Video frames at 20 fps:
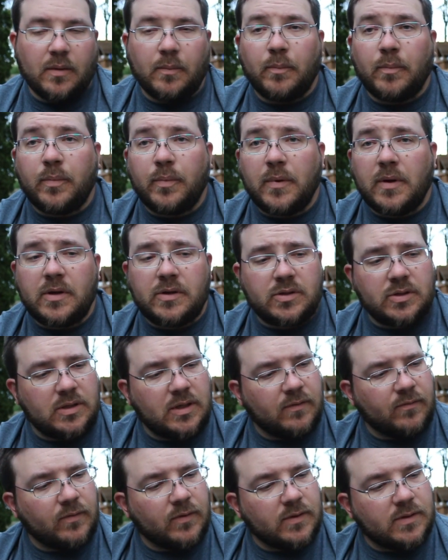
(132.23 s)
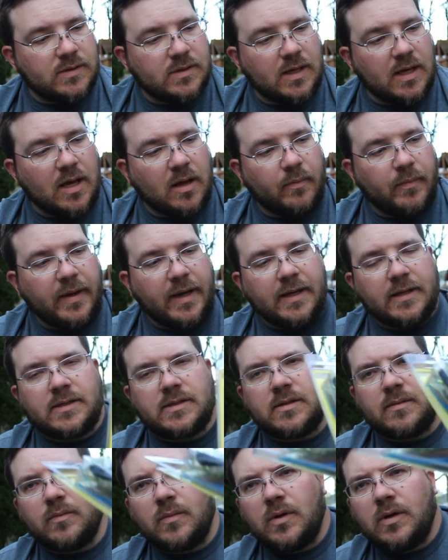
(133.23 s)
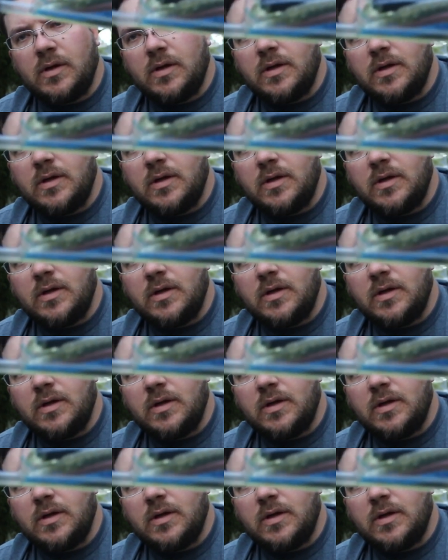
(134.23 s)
a bunch of different style baits. Some,